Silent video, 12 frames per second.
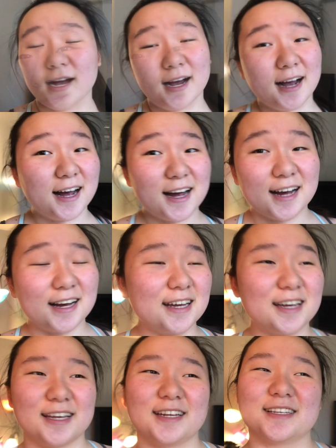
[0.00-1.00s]

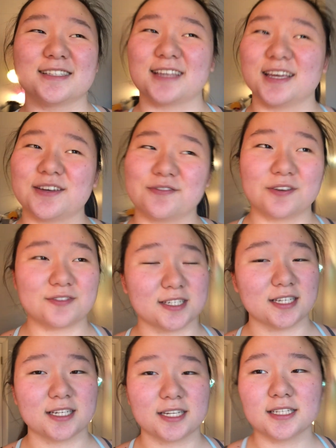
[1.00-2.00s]
Hi, it is day 15.